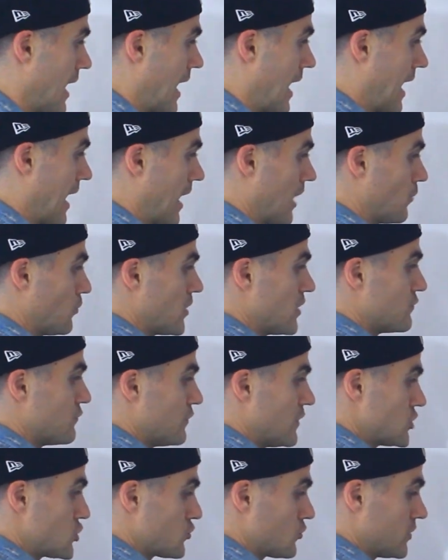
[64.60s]
And we
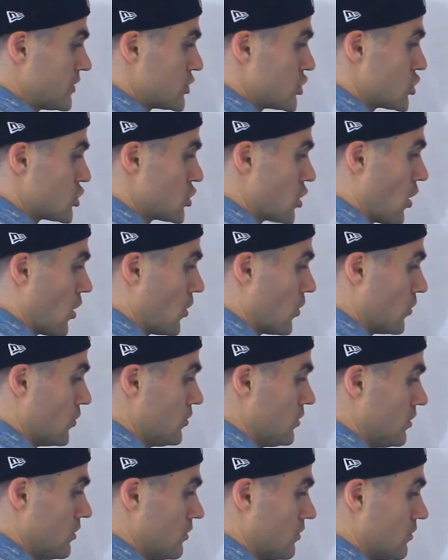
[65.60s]
visually
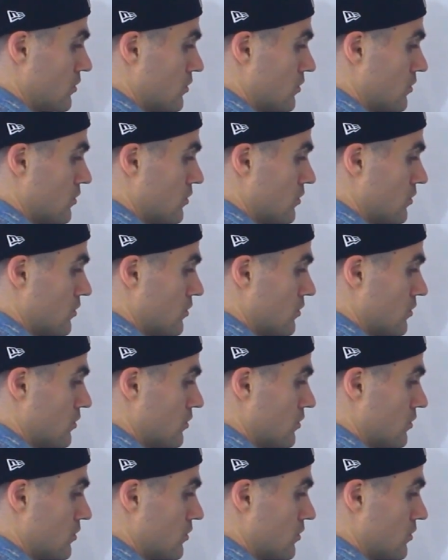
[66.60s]
showed